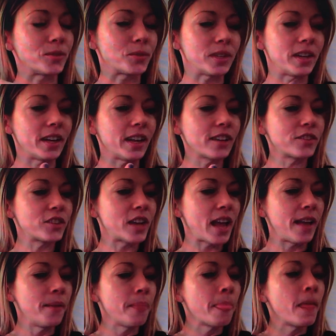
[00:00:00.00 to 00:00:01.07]
We did it
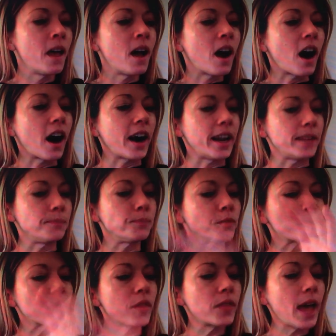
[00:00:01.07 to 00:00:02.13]
yesterday. All right,
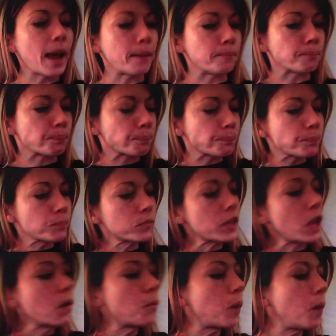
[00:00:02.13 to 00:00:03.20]
so then
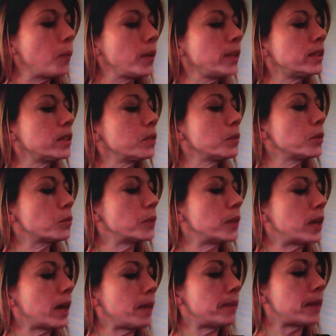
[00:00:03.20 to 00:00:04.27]
what we did was we
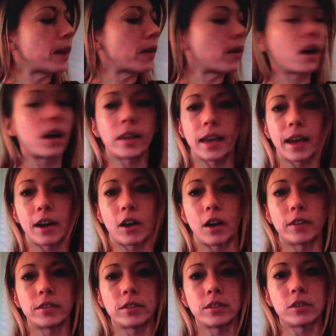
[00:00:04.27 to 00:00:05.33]
came down again
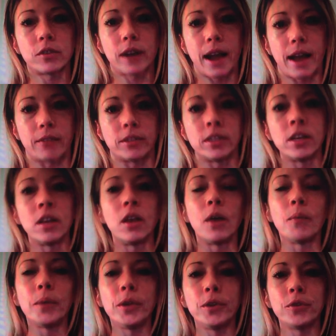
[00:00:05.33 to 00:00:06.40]
onto the ground,
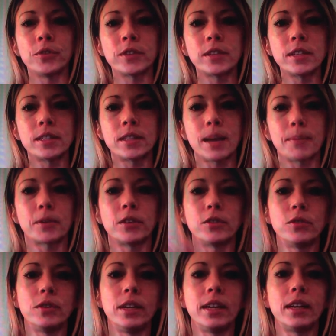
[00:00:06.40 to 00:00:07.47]
and we used the step
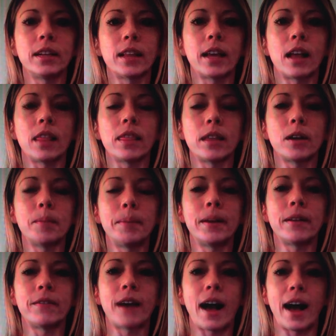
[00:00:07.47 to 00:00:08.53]
because you needed like a little
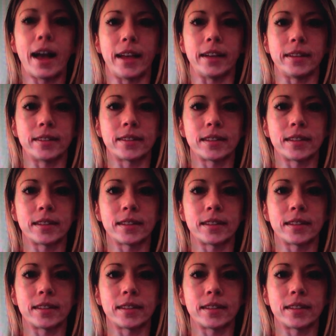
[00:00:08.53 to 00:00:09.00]
bit of height